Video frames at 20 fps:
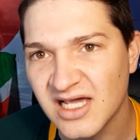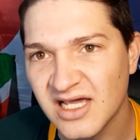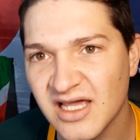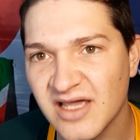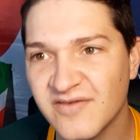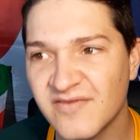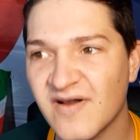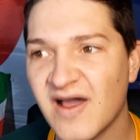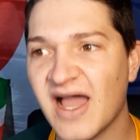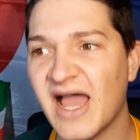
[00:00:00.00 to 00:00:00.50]

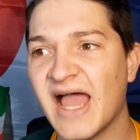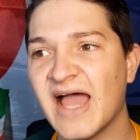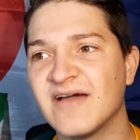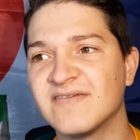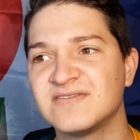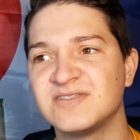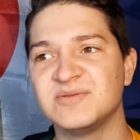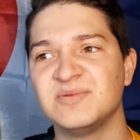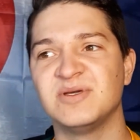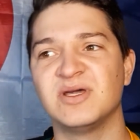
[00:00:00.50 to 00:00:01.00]
If I
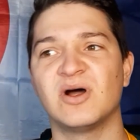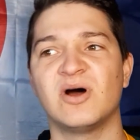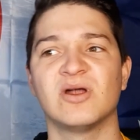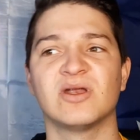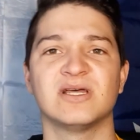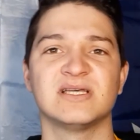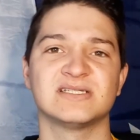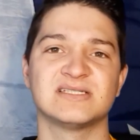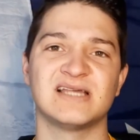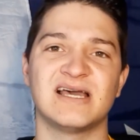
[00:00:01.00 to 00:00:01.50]
have to be
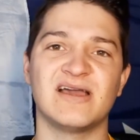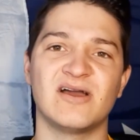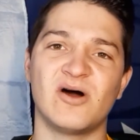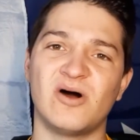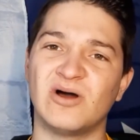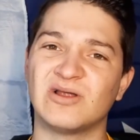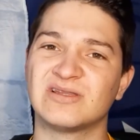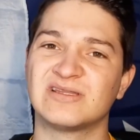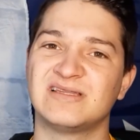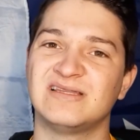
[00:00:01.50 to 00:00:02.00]
honest, they
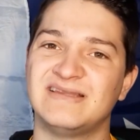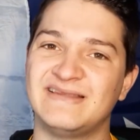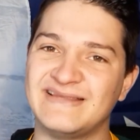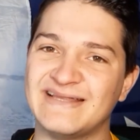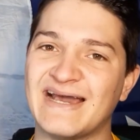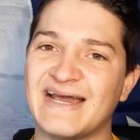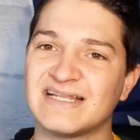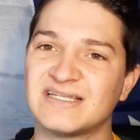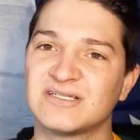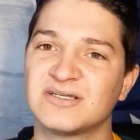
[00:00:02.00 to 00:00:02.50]
aren't
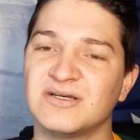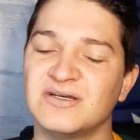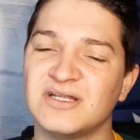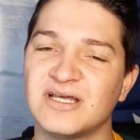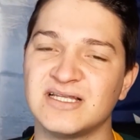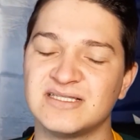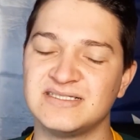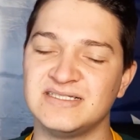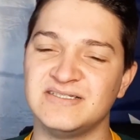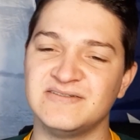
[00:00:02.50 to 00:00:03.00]
that good
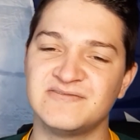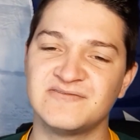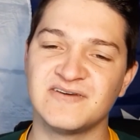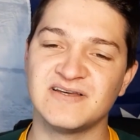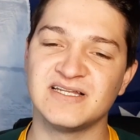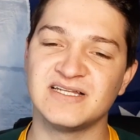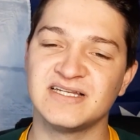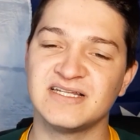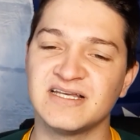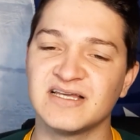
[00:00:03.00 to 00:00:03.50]
at
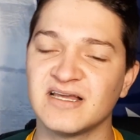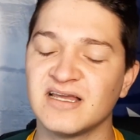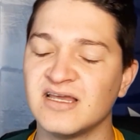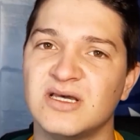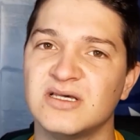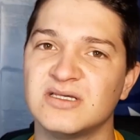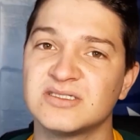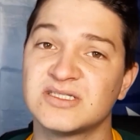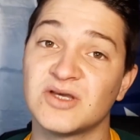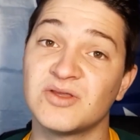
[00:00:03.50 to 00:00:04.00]
defending,
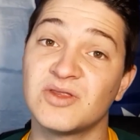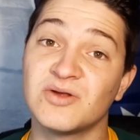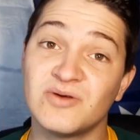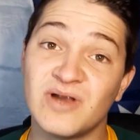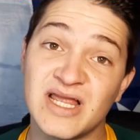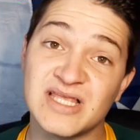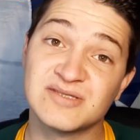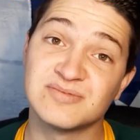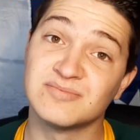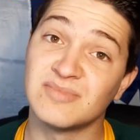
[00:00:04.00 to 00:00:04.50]
so the
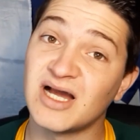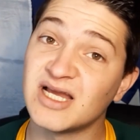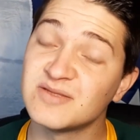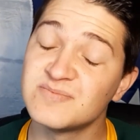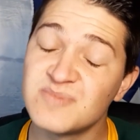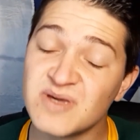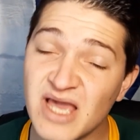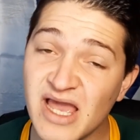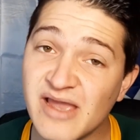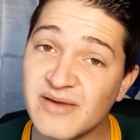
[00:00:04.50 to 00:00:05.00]
Reds
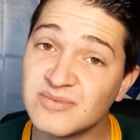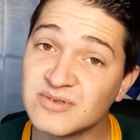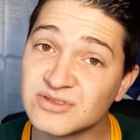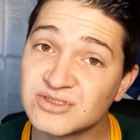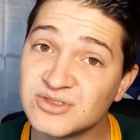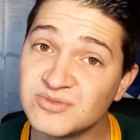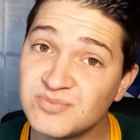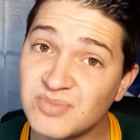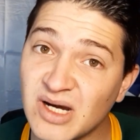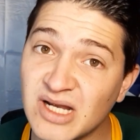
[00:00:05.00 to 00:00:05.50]
might be able
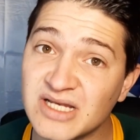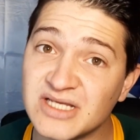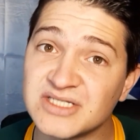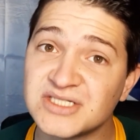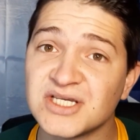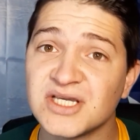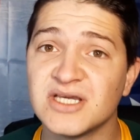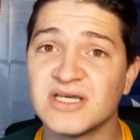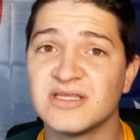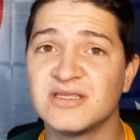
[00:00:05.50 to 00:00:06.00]
to
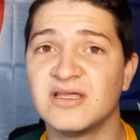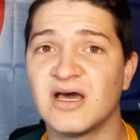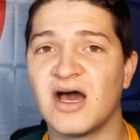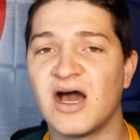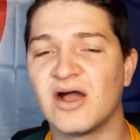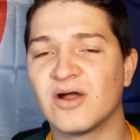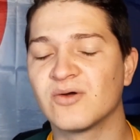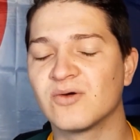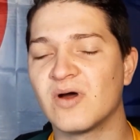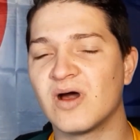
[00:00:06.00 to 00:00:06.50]
punish the
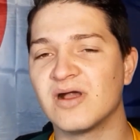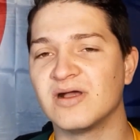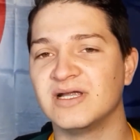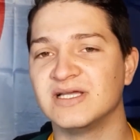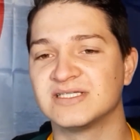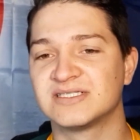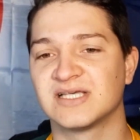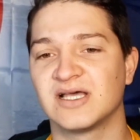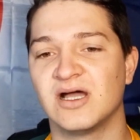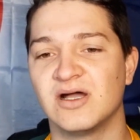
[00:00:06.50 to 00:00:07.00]

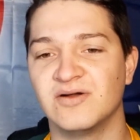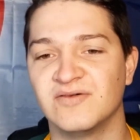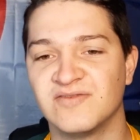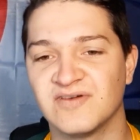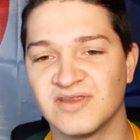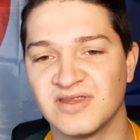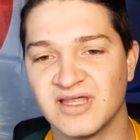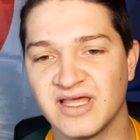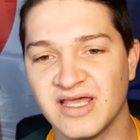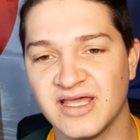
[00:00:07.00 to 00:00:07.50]
Jaguares
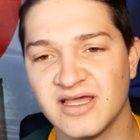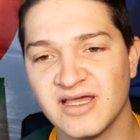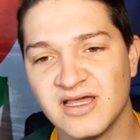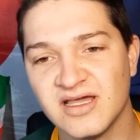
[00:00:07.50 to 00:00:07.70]
over there.